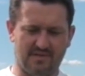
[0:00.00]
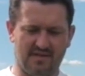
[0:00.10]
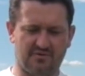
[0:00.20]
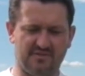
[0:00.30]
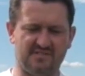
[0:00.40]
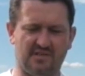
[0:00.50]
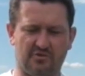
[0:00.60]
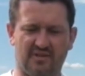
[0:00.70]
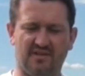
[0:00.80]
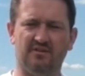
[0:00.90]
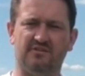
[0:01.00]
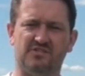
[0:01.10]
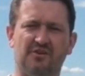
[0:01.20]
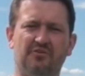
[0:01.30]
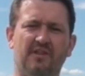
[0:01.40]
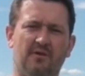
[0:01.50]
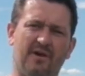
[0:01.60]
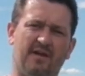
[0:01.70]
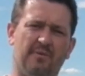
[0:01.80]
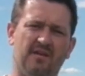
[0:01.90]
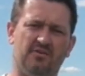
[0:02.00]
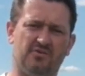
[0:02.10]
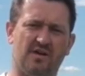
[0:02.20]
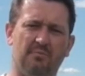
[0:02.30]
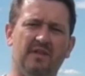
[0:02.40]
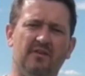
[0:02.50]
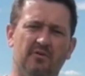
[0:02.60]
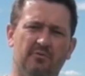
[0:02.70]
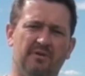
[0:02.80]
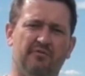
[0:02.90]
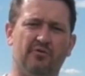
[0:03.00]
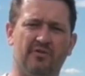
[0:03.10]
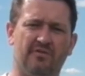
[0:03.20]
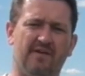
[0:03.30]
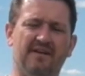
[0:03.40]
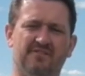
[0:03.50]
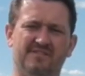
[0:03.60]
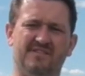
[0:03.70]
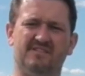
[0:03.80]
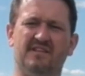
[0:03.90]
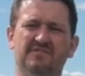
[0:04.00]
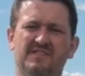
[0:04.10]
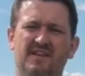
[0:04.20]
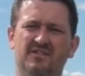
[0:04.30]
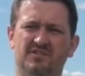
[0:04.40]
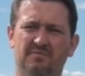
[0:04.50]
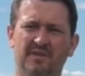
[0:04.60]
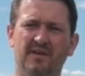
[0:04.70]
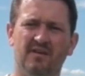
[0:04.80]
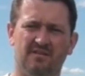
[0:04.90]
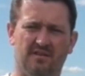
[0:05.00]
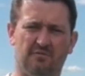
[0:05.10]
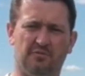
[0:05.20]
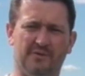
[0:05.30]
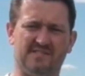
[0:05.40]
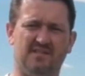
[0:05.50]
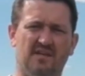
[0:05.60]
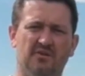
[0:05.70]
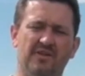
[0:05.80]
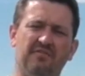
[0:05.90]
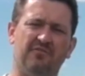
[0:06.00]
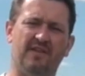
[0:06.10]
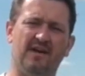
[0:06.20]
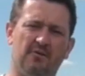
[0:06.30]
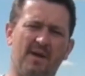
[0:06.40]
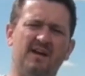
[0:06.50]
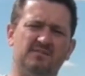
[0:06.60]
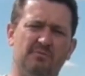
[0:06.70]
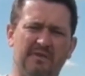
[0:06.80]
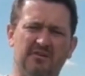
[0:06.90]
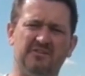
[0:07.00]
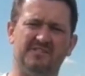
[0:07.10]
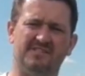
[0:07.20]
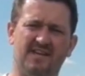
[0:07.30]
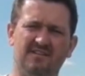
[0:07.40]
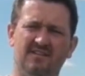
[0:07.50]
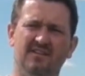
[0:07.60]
increasing their yields, generally they recommend you try to be there before the 5 or 6 leaf stage to influence yield. After that, our maximum yield is set.